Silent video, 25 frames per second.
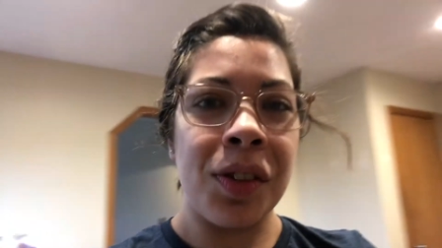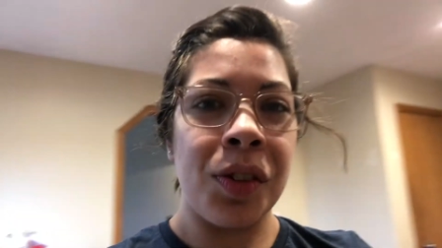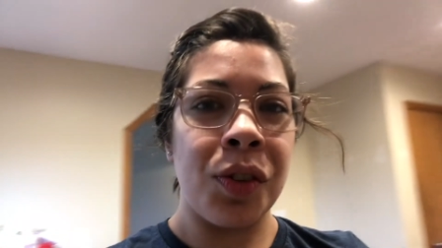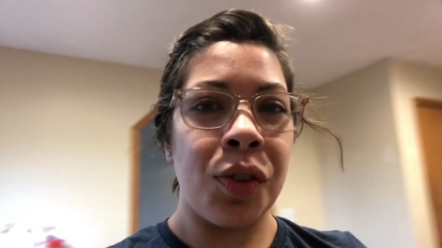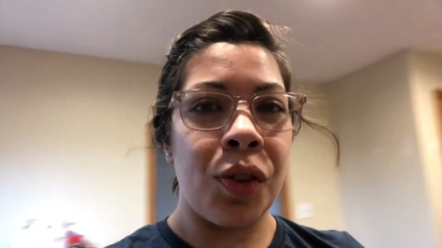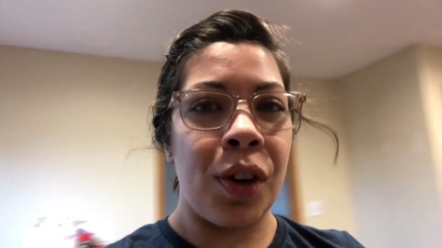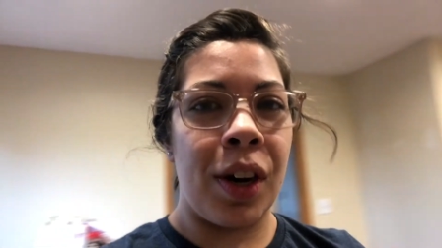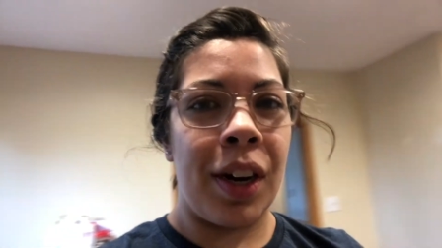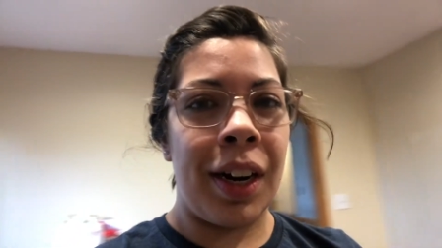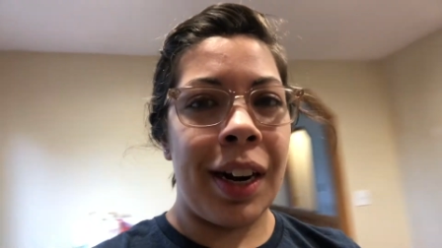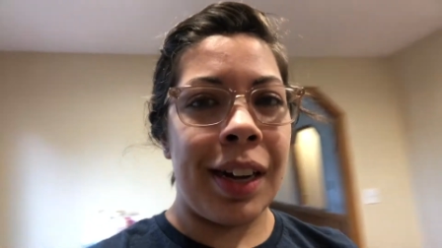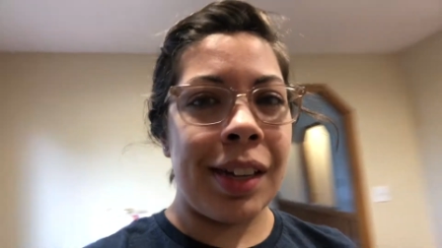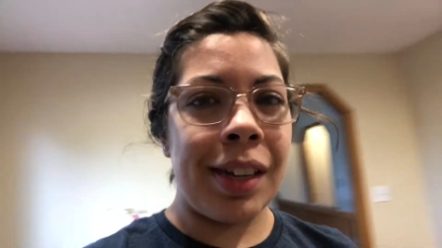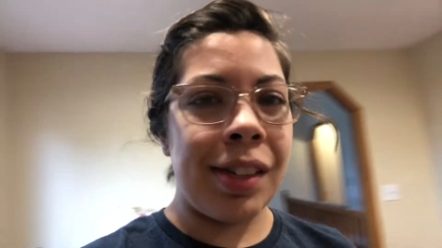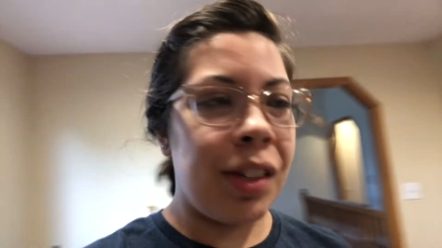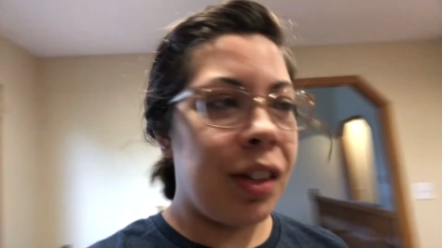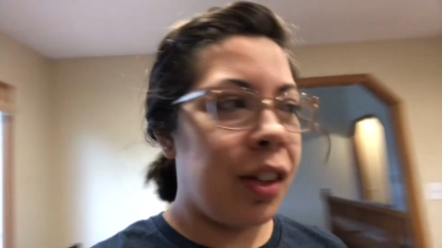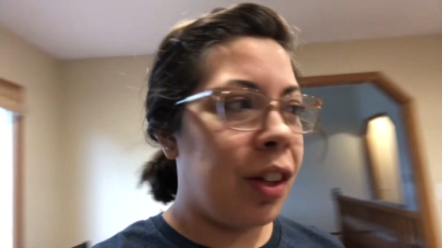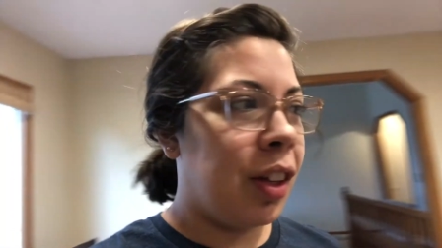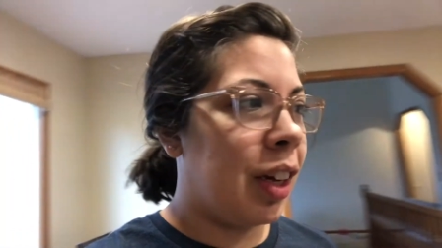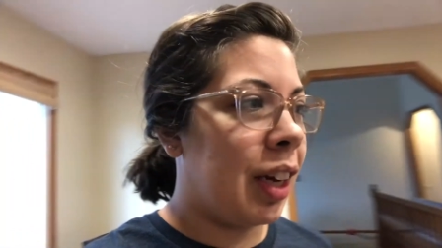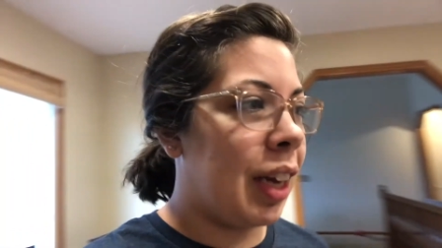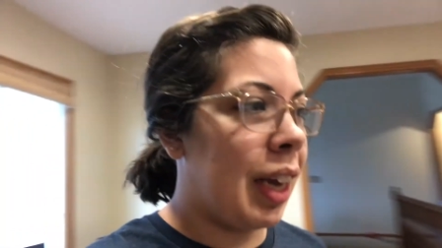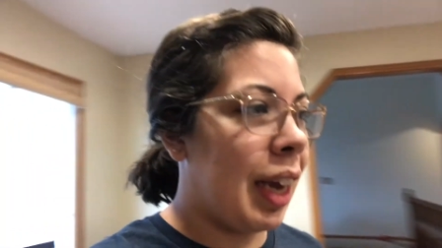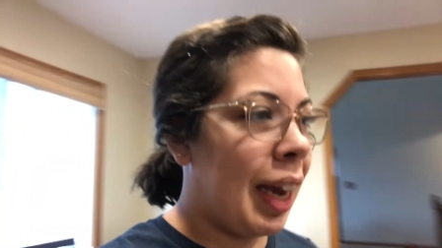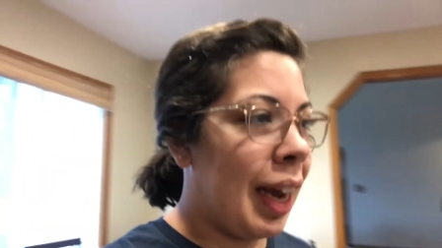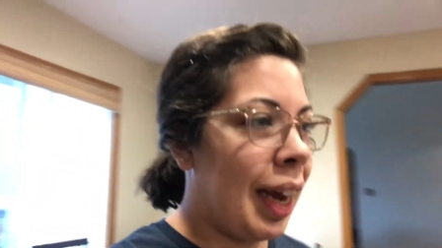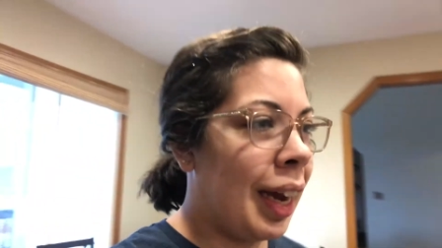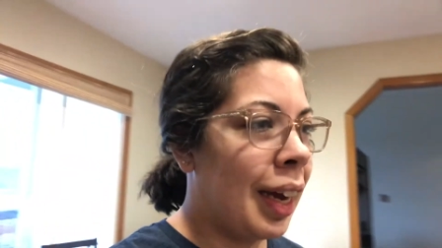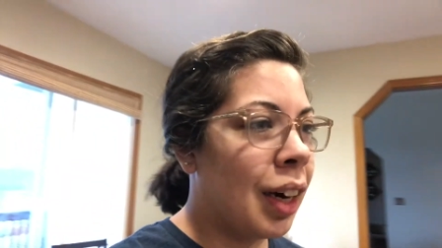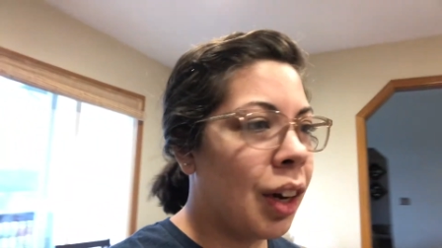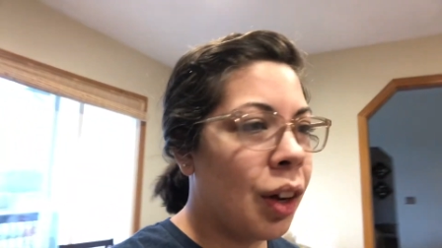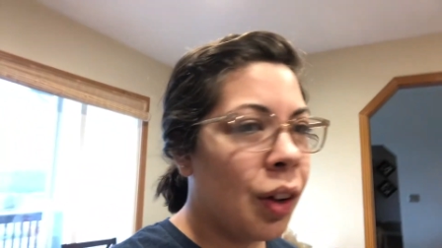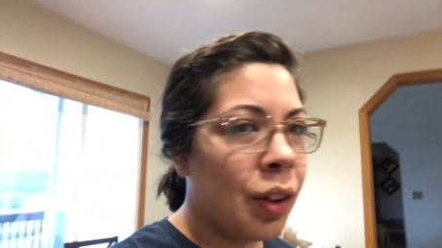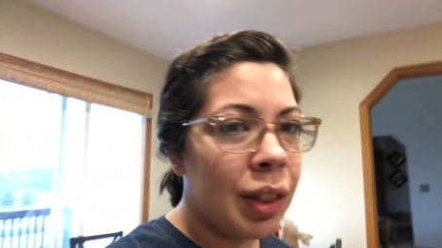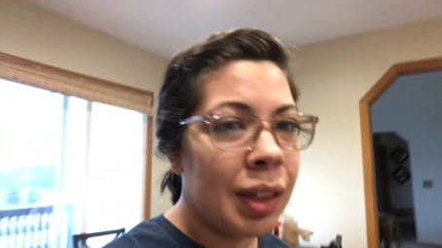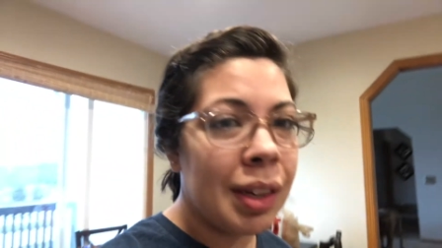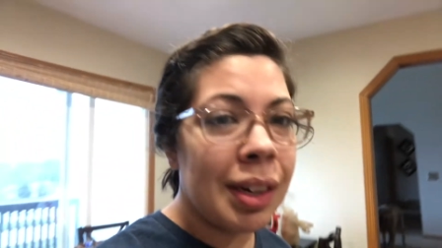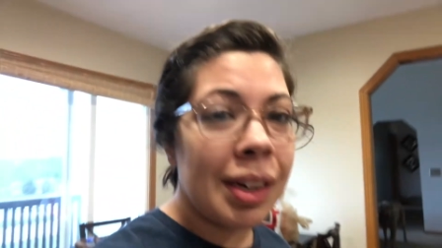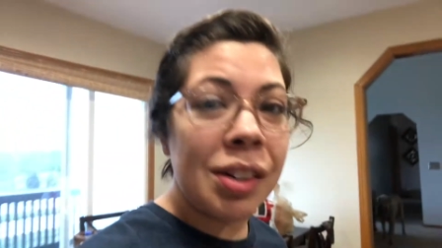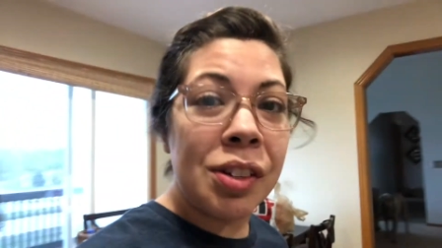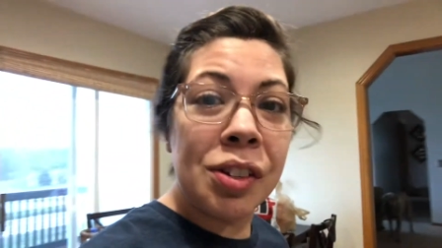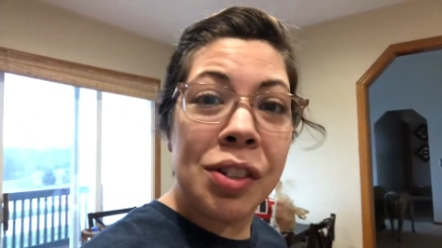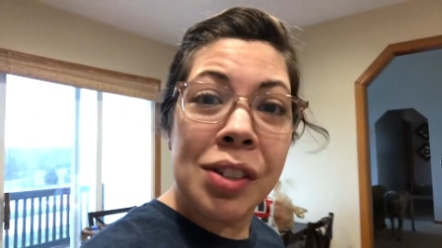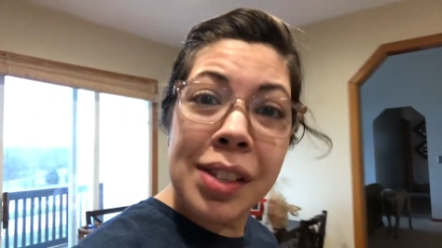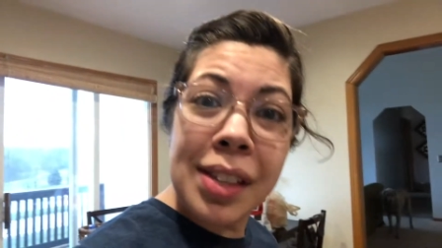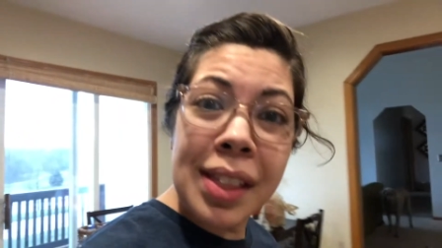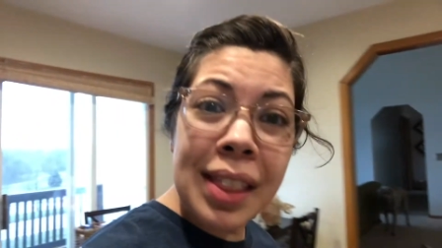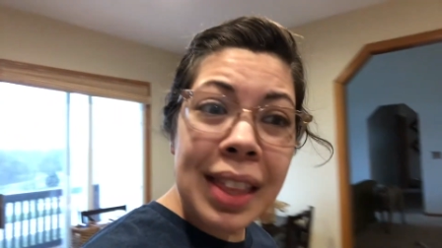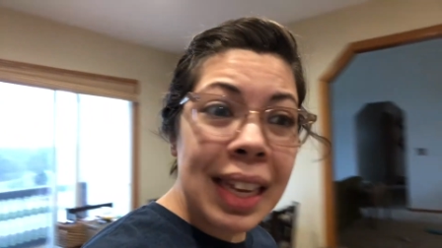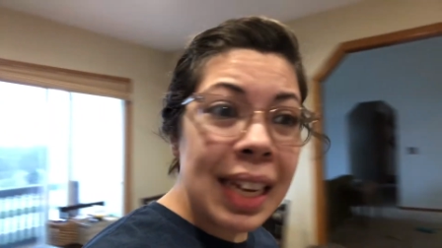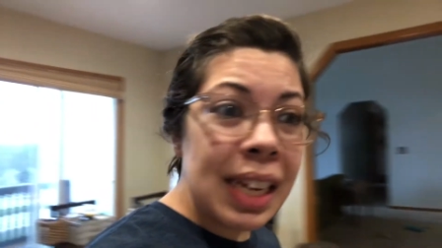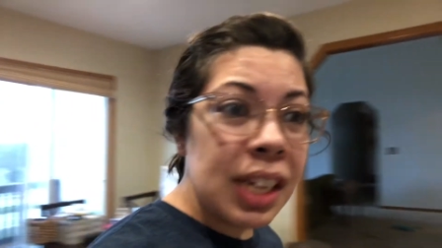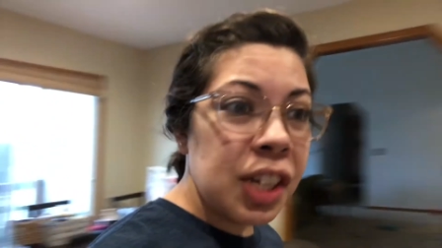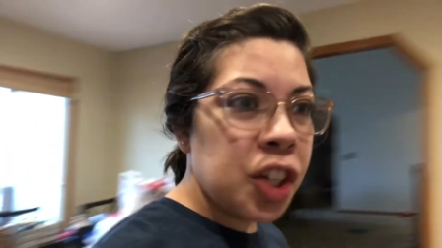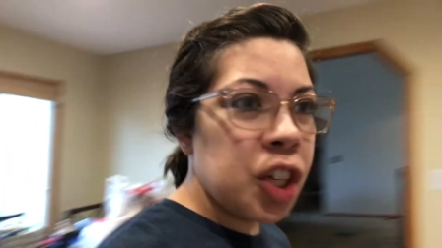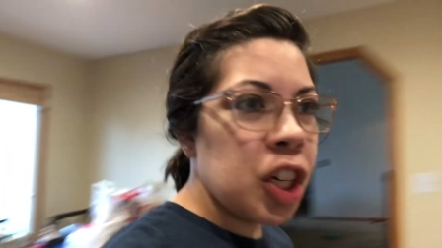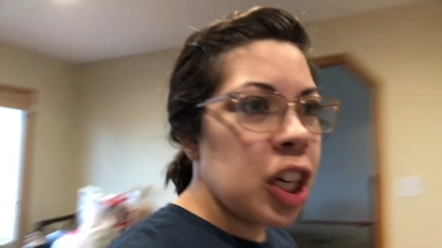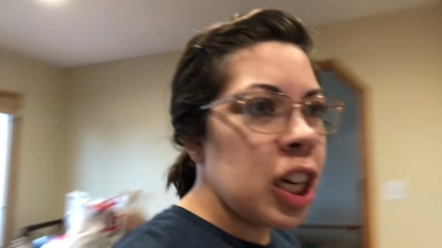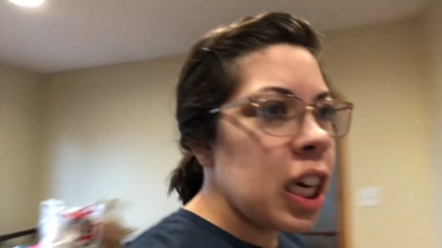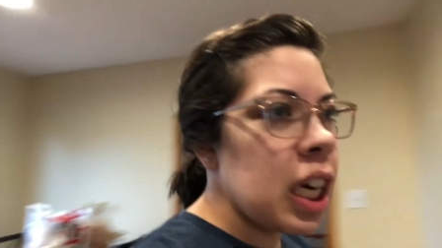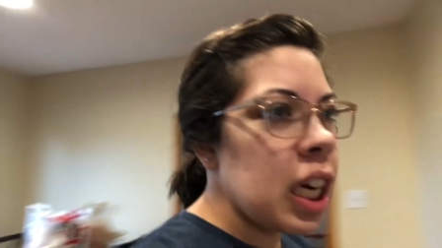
Try not to look at all the dishes in the kitchen.